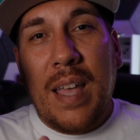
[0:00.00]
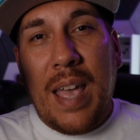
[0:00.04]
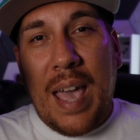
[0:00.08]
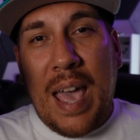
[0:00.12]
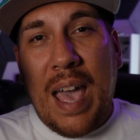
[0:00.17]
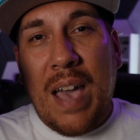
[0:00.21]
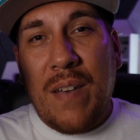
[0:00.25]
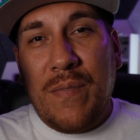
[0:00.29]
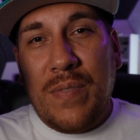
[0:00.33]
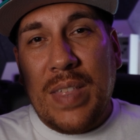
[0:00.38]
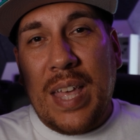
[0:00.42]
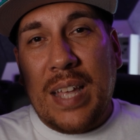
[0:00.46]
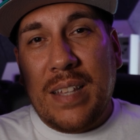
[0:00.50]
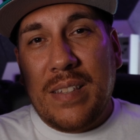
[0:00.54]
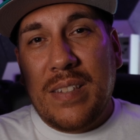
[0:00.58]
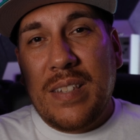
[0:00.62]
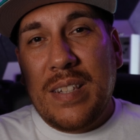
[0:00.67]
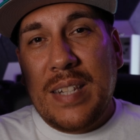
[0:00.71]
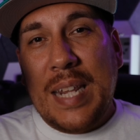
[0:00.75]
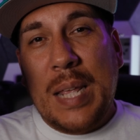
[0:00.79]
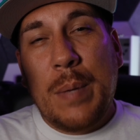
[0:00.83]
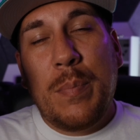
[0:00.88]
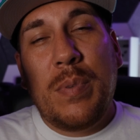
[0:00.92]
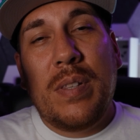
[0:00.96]
have that
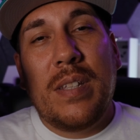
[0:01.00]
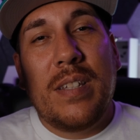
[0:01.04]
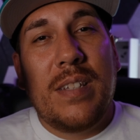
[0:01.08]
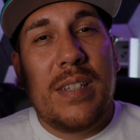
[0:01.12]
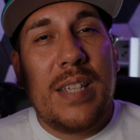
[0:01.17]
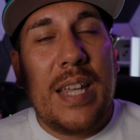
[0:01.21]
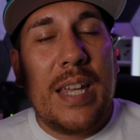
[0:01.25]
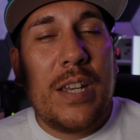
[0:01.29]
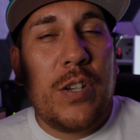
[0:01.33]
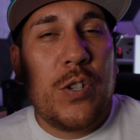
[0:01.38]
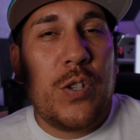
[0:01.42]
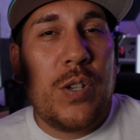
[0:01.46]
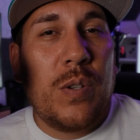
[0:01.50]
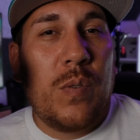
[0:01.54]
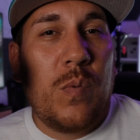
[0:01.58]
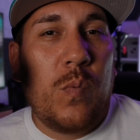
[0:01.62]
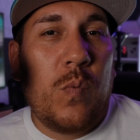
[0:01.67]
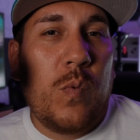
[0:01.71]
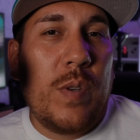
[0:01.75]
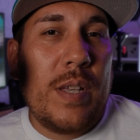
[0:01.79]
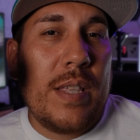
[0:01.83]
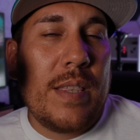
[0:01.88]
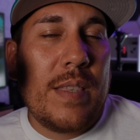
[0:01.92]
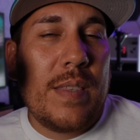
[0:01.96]
stabilization
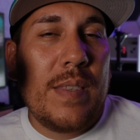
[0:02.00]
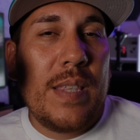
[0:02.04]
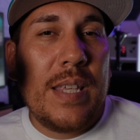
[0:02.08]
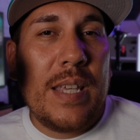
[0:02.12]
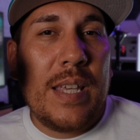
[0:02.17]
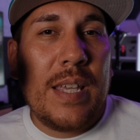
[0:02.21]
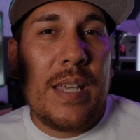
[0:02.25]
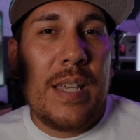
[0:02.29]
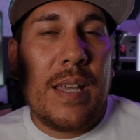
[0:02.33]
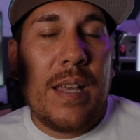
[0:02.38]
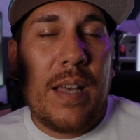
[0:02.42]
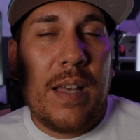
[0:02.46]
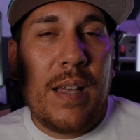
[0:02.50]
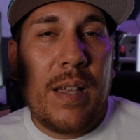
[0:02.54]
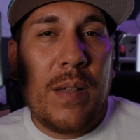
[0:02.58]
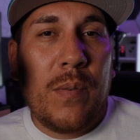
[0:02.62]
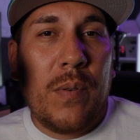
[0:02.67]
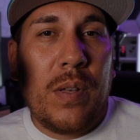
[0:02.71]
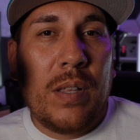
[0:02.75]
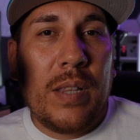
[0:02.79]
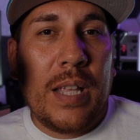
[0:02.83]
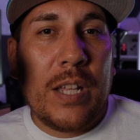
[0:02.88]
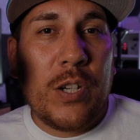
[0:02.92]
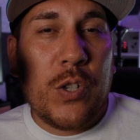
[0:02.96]
with the
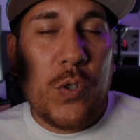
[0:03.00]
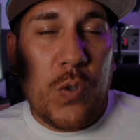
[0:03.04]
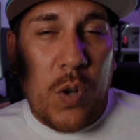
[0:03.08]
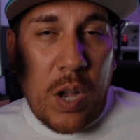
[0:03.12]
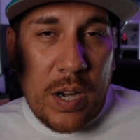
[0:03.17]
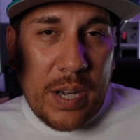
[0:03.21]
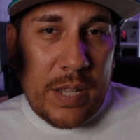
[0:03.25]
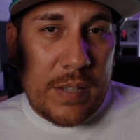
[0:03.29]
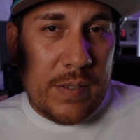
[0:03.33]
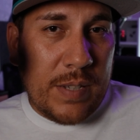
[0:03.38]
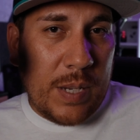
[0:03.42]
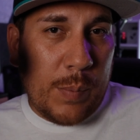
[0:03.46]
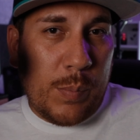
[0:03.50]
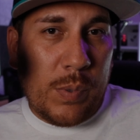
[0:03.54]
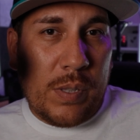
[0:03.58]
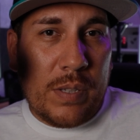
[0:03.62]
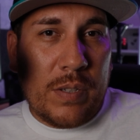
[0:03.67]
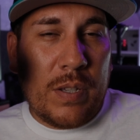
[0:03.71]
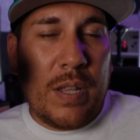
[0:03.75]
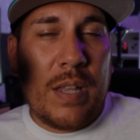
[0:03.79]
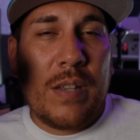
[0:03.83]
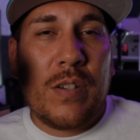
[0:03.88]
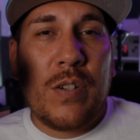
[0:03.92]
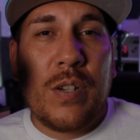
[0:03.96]
electronic
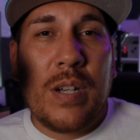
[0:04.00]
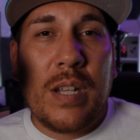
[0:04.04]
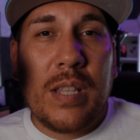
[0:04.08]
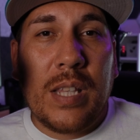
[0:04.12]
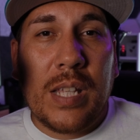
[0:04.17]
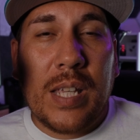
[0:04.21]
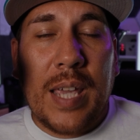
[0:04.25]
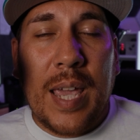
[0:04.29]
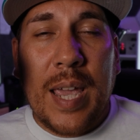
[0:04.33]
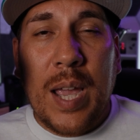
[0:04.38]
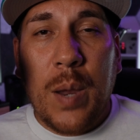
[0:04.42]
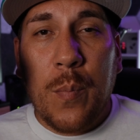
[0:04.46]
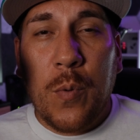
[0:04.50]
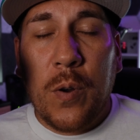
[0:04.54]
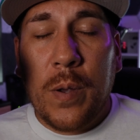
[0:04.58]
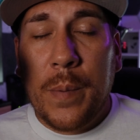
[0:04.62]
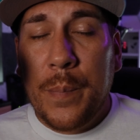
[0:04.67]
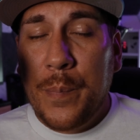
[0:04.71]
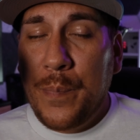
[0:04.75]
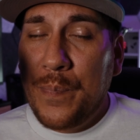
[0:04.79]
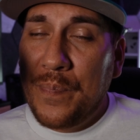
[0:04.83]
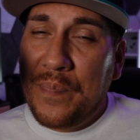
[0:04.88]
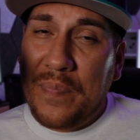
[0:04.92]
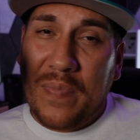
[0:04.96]
stabilization in the camera,
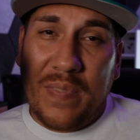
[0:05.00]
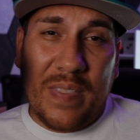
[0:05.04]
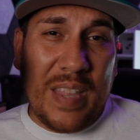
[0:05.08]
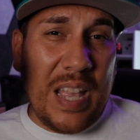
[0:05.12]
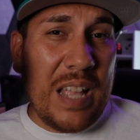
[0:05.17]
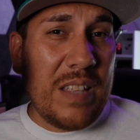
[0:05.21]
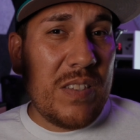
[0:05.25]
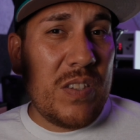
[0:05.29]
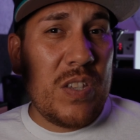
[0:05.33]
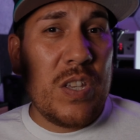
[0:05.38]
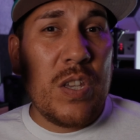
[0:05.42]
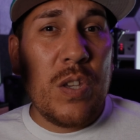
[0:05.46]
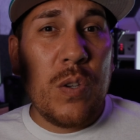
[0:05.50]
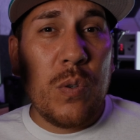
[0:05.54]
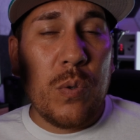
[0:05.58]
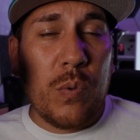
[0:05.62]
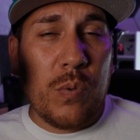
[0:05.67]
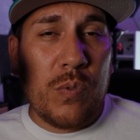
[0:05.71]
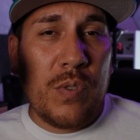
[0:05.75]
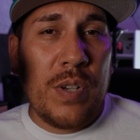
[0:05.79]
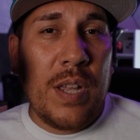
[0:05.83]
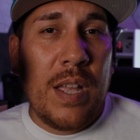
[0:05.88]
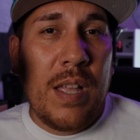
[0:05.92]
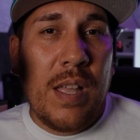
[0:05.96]
that's
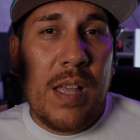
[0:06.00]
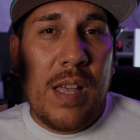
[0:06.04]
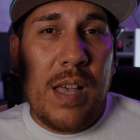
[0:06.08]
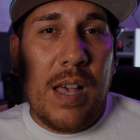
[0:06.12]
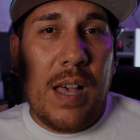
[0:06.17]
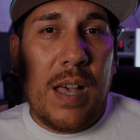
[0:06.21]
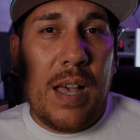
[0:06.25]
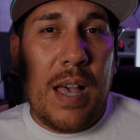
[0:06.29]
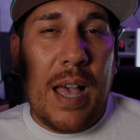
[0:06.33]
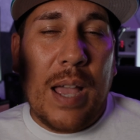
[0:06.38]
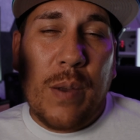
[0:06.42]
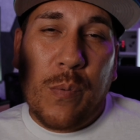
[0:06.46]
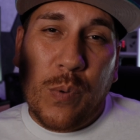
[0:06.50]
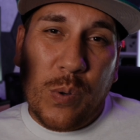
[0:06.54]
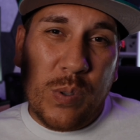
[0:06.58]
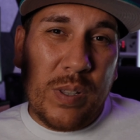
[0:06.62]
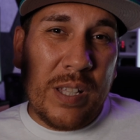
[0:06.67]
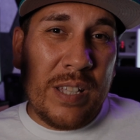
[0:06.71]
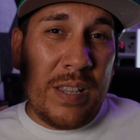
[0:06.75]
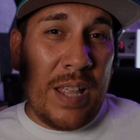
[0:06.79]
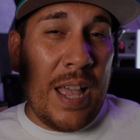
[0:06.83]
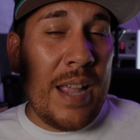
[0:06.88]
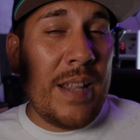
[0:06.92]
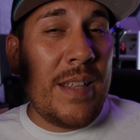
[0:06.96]
huge. I
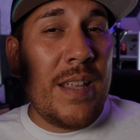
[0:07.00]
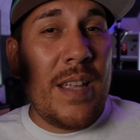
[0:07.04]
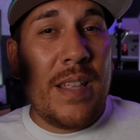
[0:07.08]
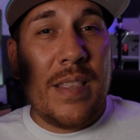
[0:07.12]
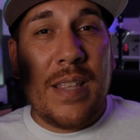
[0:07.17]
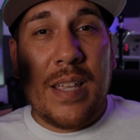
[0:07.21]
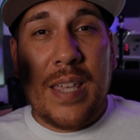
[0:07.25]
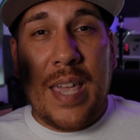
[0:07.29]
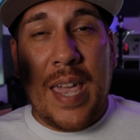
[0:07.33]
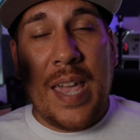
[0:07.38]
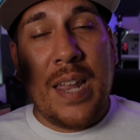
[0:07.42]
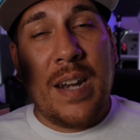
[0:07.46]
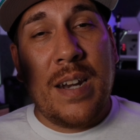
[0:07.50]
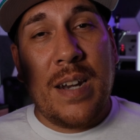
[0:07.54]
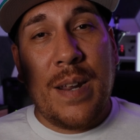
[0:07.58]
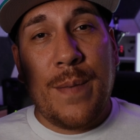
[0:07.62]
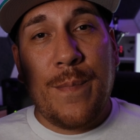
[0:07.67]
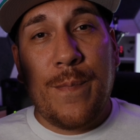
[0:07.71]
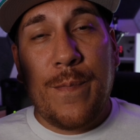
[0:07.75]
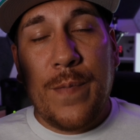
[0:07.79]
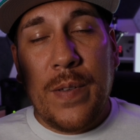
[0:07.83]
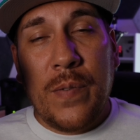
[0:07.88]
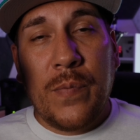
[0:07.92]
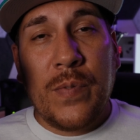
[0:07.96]
really liked it in the Canon
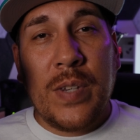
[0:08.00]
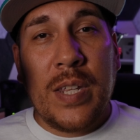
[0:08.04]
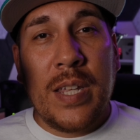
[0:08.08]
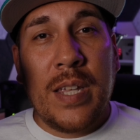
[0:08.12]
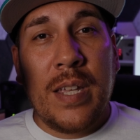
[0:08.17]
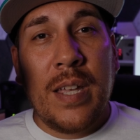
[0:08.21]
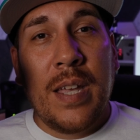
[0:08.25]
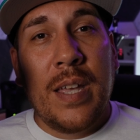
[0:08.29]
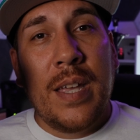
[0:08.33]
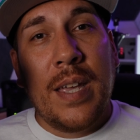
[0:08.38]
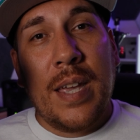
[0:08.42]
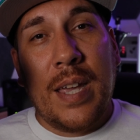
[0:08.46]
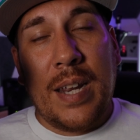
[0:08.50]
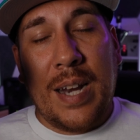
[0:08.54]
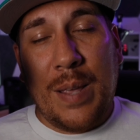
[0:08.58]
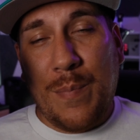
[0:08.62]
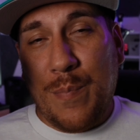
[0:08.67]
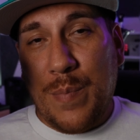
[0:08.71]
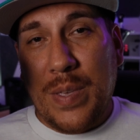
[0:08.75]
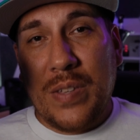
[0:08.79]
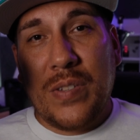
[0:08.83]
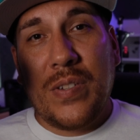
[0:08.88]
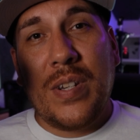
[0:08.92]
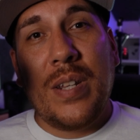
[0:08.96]
M50, and I
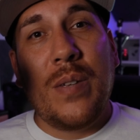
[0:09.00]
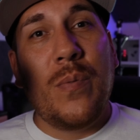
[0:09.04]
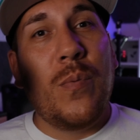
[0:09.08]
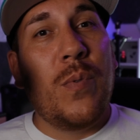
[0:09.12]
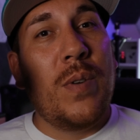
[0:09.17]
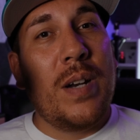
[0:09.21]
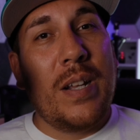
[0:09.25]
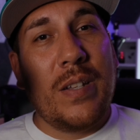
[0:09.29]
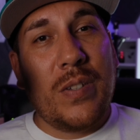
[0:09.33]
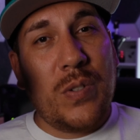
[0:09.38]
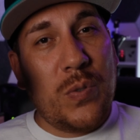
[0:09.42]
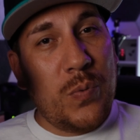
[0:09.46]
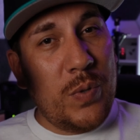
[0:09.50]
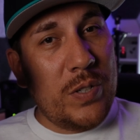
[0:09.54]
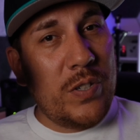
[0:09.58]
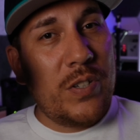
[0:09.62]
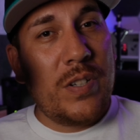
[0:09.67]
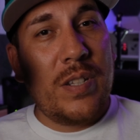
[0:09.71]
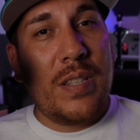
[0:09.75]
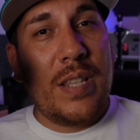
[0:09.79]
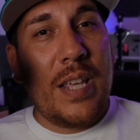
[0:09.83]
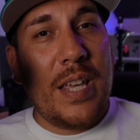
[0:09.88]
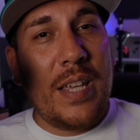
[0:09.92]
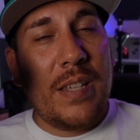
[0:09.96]
missed it when I switched
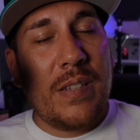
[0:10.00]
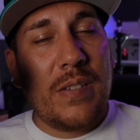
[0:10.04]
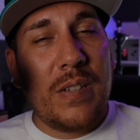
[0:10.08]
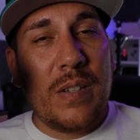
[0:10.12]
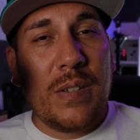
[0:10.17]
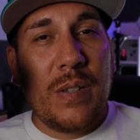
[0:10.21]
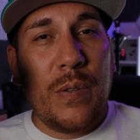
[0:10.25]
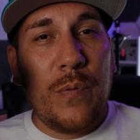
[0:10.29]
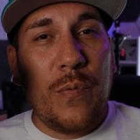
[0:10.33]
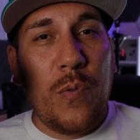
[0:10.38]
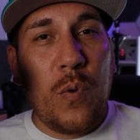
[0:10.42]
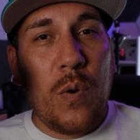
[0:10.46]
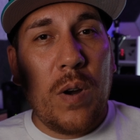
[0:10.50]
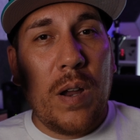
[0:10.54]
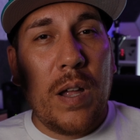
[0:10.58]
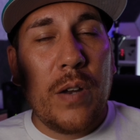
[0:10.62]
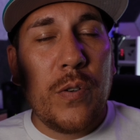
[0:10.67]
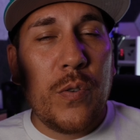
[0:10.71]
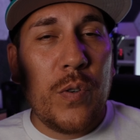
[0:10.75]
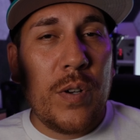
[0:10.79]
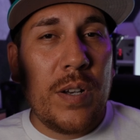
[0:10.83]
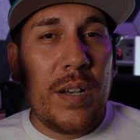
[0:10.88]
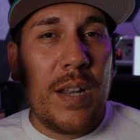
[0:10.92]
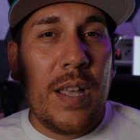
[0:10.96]
to the
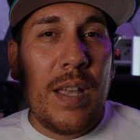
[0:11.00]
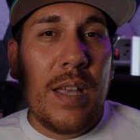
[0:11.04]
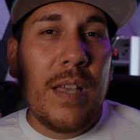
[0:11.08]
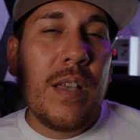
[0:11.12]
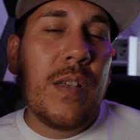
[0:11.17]
A6400.